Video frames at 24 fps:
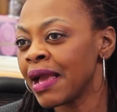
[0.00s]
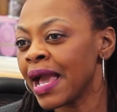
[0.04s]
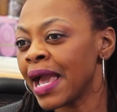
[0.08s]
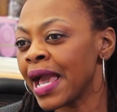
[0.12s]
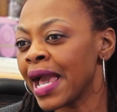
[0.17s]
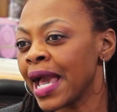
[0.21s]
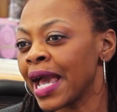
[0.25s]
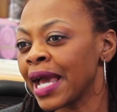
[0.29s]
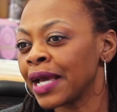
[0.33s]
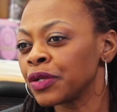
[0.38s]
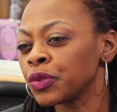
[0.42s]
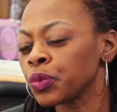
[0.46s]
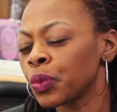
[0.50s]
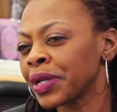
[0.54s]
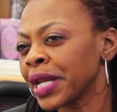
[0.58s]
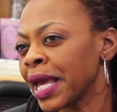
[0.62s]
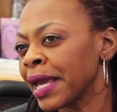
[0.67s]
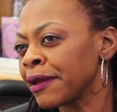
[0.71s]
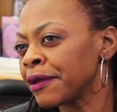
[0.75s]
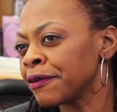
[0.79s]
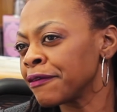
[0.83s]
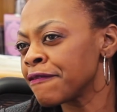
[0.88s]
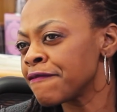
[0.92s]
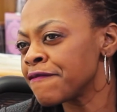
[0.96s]
And when
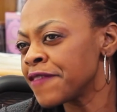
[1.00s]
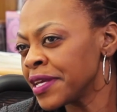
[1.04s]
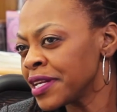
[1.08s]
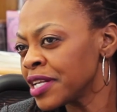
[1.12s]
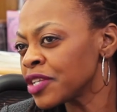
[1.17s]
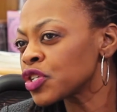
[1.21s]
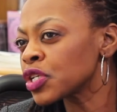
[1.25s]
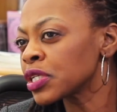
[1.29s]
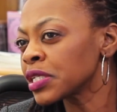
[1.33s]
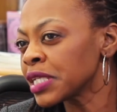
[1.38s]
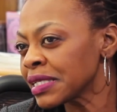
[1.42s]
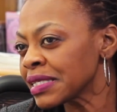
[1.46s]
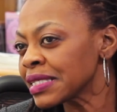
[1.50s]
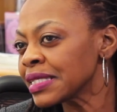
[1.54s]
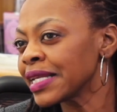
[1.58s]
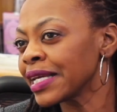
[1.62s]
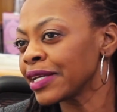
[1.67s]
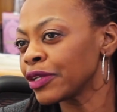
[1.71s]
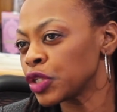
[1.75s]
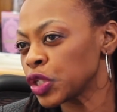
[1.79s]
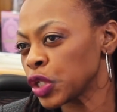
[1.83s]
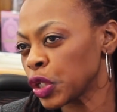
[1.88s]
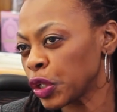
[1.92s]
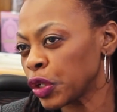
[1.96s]
I finished
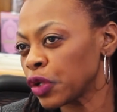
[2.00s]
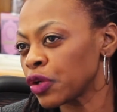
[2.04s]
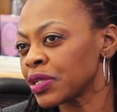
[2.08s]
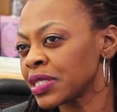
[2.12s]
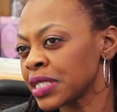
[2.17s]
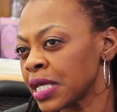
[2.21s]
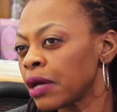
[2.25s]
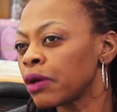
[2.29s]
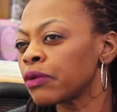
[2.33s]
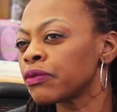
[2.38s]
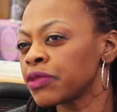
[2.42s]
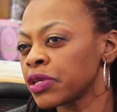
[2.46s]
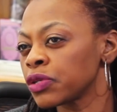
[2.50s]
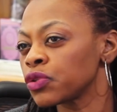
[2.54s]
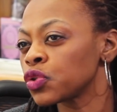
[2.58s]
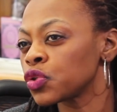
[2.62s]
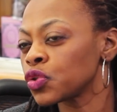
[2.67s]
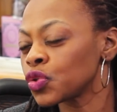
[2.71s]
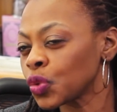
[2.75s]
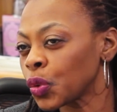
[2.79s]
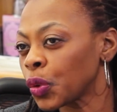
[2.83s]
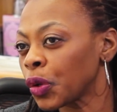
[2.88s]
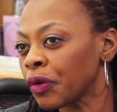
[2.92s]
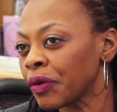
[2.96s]
listening to her tell this
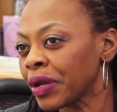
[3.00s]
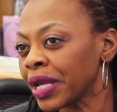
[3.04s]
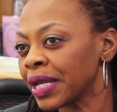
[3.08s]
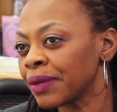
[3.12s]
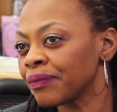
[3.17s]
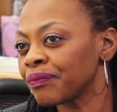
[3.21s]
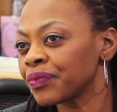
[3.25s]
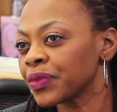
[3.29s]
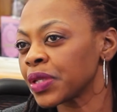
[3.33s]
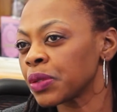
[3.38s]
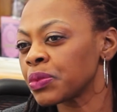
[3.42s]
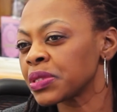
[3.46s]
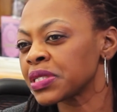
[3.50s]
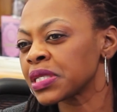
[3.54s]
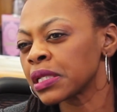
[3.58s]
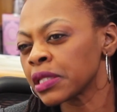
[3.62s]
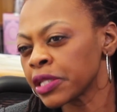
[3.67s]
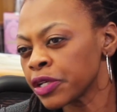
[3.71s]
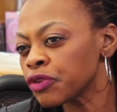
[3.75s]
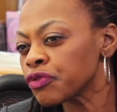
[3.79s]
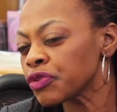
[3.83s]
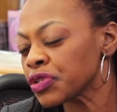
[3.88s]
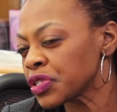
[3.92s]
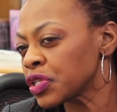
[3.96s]
story, it was a
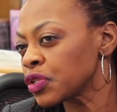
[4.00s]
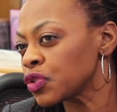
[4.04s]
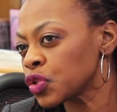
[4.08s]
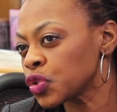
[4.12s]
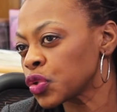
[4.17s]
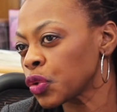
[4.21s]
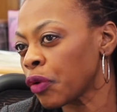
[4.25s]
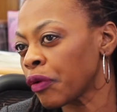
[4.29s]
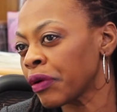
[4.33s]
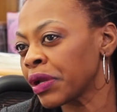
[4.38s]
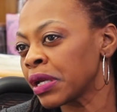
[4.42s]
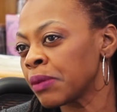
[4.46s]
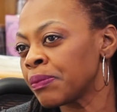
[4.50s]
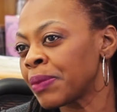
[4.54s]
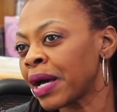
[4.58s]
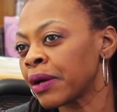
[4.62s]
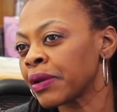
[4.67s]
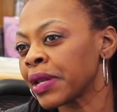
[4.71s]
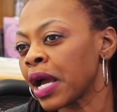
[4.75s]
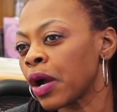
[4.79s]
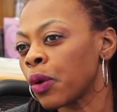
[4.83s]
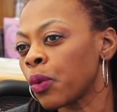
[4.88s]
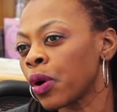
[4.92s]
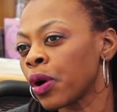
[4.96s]
literacy story
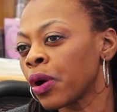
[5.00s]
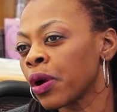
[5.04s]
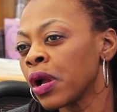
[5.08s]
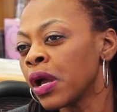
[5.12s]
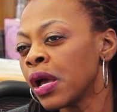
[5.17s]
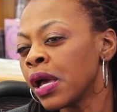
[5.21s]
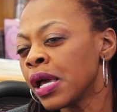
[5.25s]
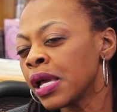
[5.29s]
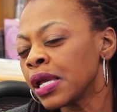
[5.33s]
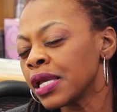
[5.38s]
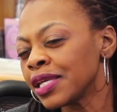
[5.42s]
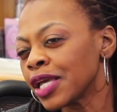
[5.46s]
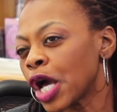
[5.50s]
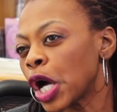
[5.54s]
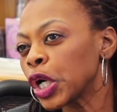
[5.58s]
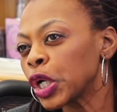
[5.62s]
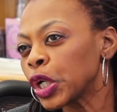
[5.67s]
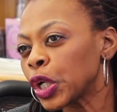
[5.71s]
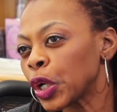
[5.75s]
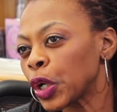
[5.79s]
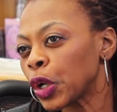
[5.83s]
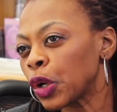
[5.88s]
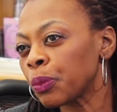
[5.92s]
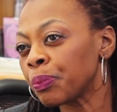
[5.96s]
about how a young
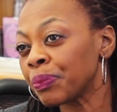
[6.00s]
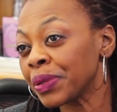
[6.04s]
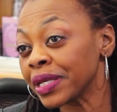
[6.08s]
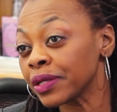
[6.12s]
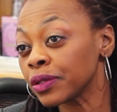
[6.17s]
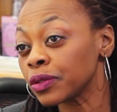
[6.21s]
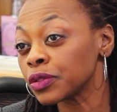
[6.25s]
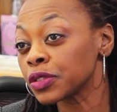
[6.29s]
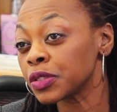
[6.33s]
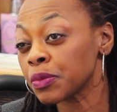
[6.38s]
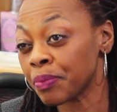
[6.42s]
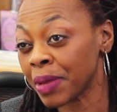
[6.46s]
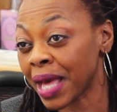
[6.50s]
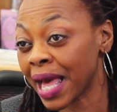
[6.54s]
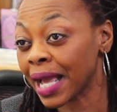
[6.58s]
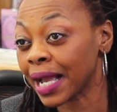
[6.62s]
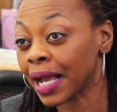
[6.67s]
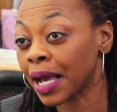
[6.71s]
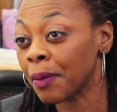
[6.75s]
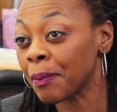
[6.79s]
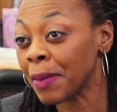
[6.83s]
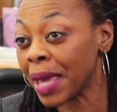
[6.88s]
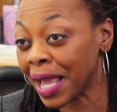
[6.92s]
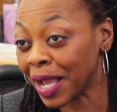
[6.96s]
girl peeled back
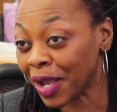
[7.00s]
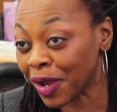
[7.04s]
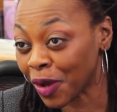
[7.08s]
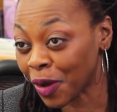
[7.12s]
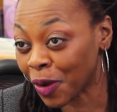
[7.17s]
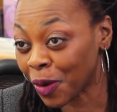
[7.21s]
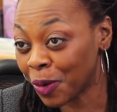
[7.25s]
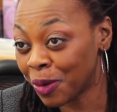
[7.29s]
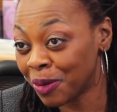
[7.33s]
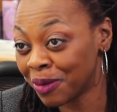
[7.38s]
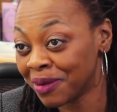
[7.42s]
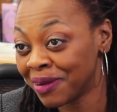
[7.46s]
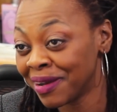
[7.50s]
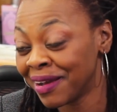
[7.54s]
a mango